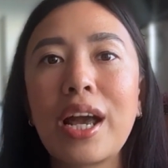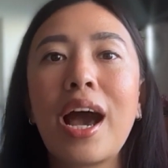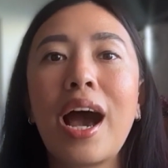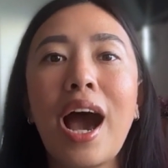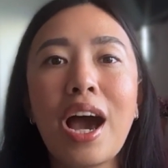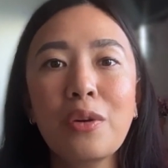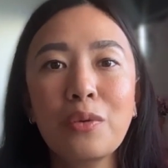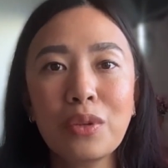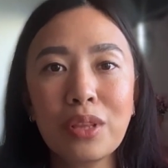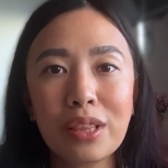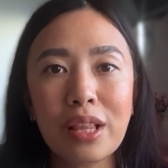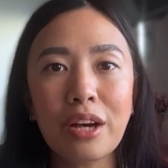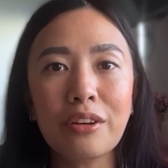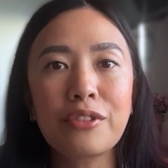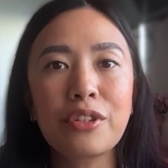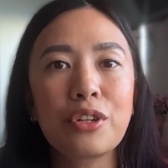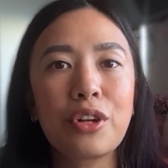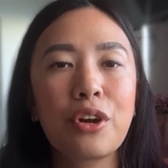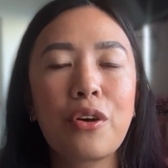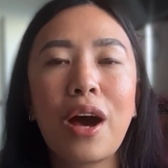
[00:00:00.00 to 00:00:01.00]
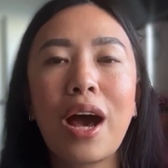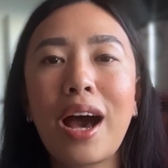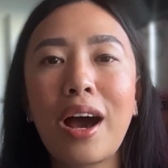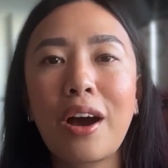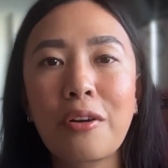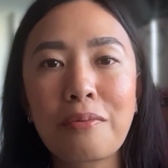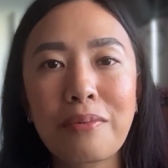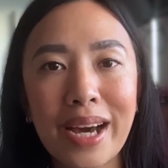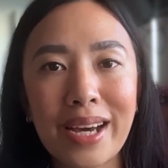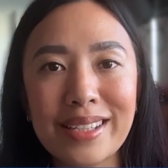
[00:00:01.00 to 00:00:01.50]
I would love to know how
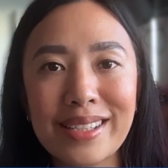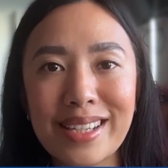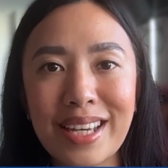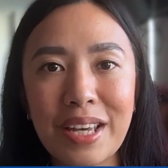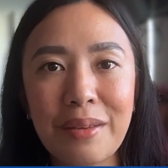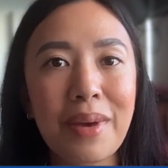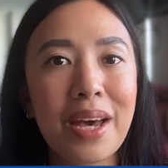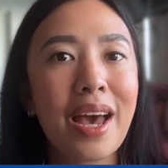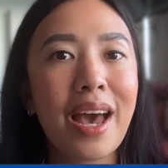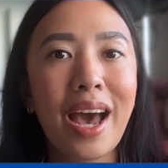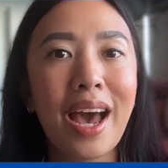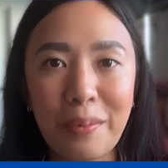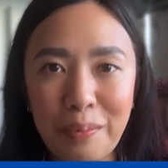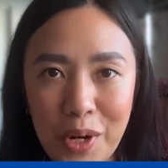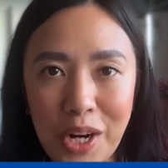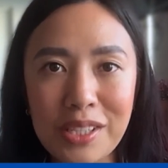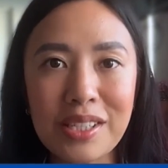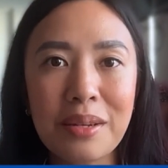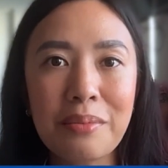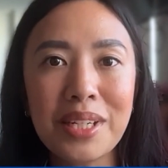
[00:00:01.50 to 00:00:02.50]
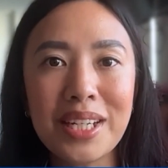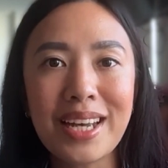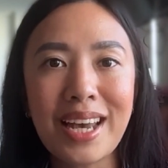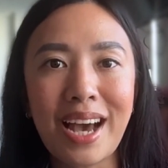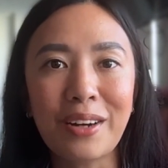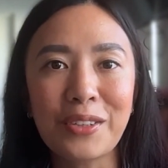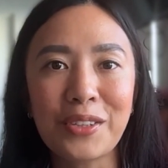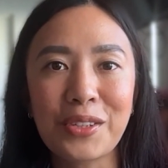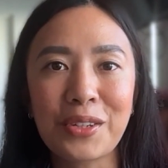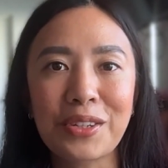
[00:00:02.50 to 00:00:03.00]
my team at Proximity
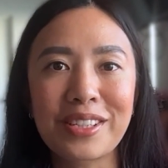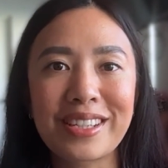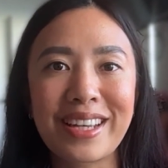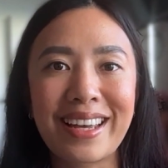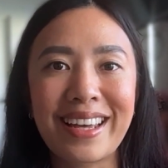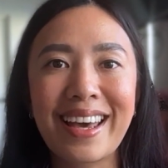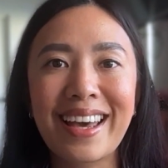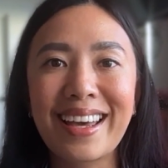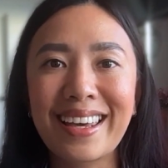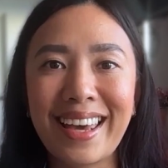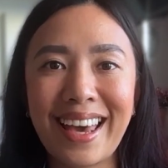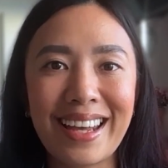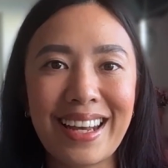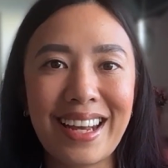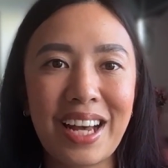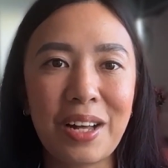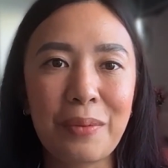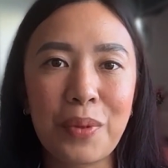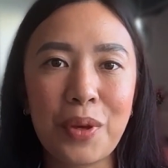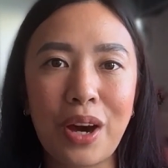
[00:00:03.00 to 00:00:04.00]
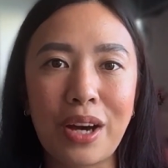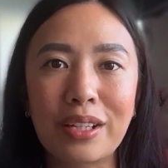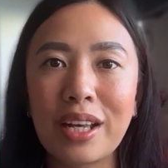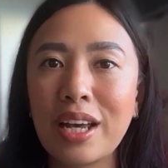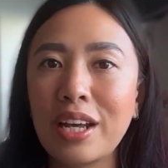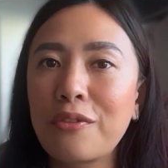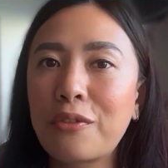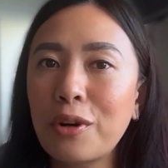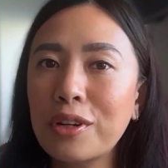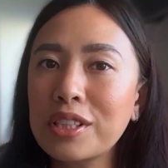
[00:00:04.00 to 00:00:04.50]
Outsourcing can help you out. And
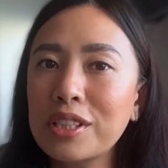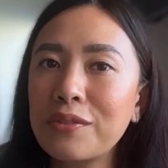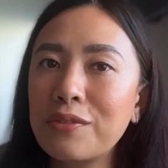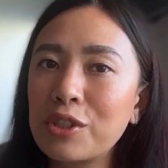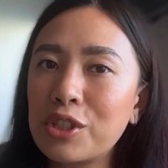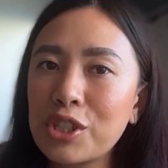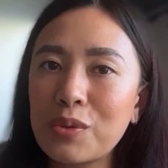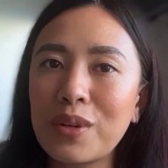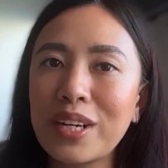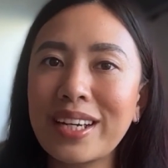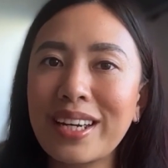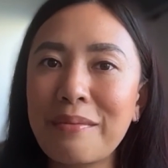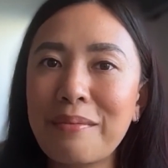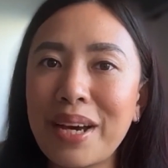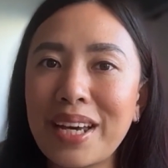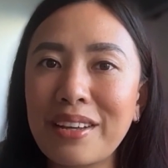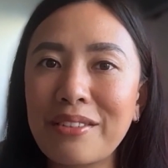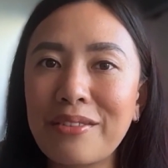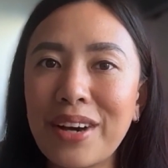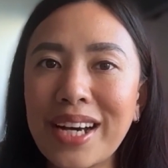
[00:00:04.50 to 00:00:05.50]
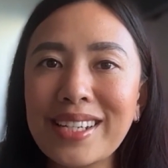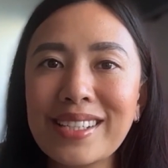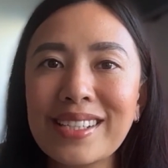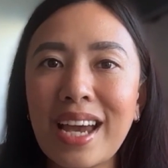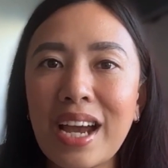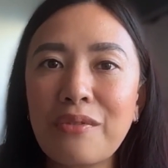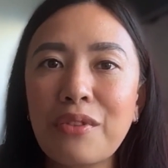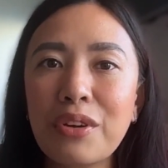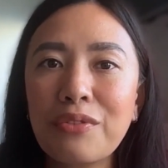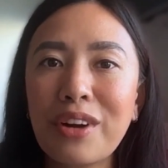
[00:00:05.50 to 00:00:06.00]
of course, if you just want to get my advice,
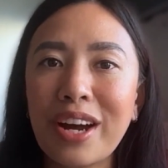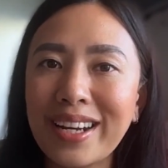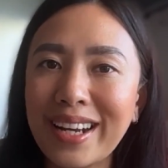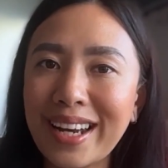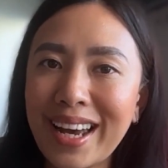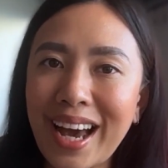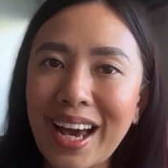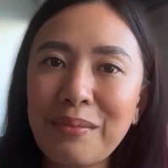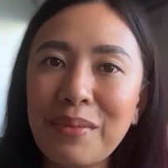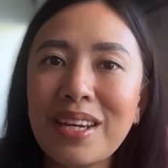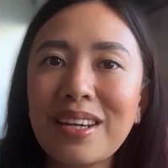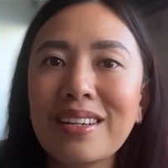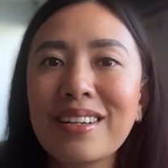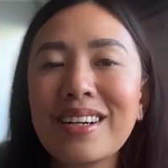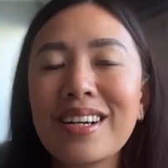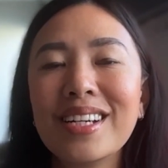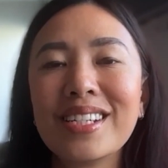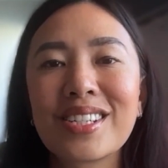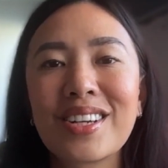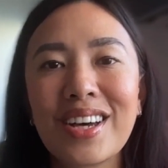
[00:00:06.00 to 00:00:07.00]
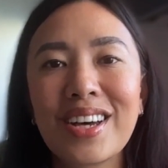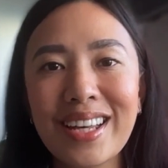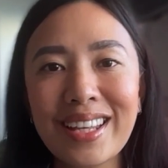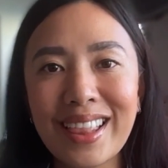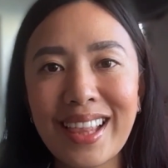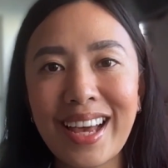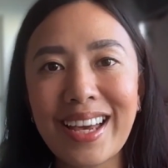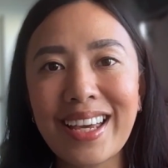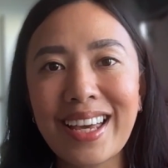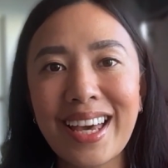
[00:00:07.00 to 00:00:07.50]
every Friday I'm here. So hit
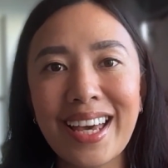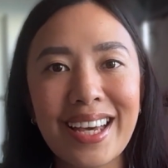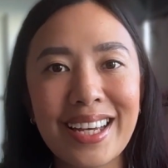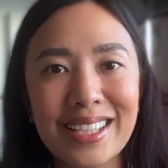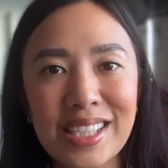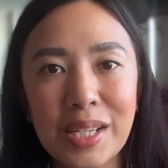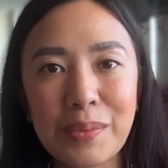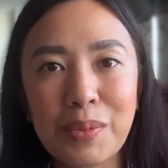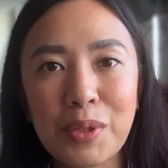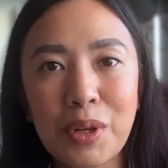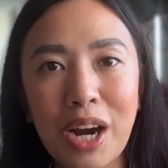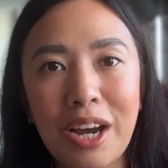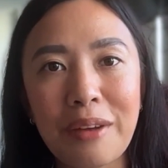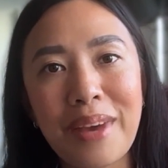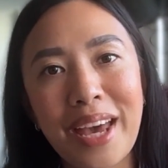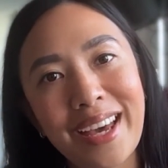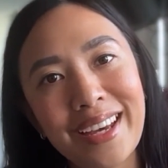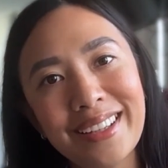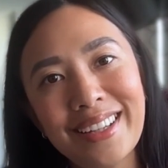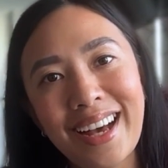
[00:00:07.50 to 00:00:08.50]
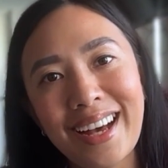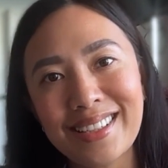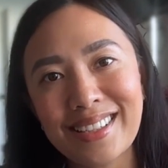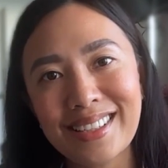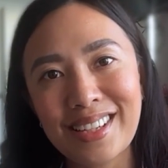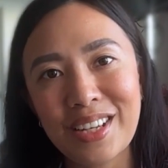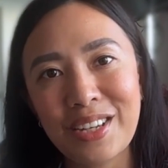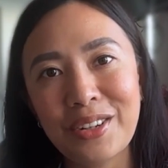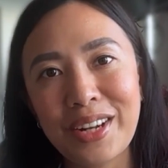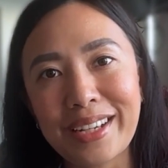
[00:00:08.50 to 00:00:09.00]
like, hit subscribe, and I'll see
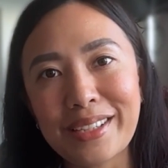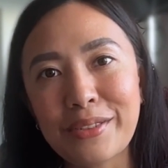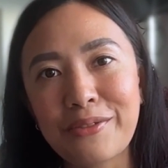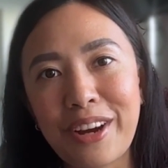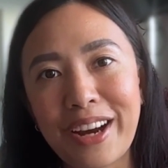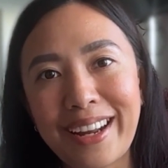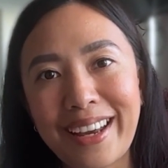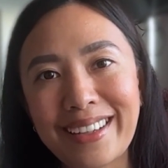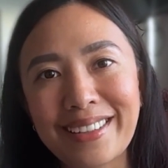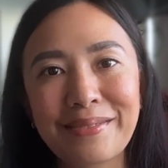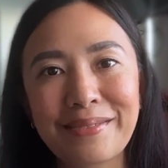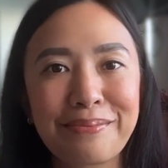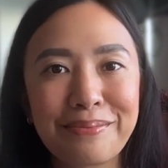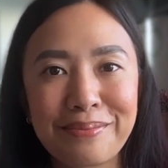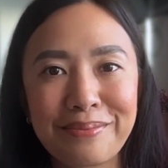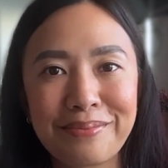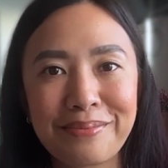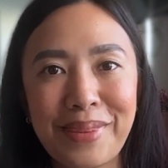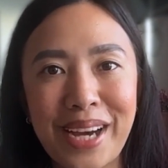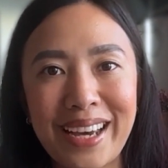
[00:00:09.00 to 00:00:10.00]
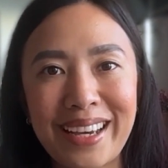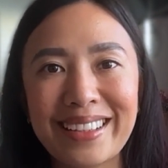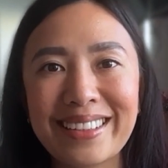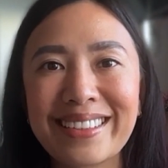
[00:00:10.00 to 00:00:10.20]
you next Friday. Bye.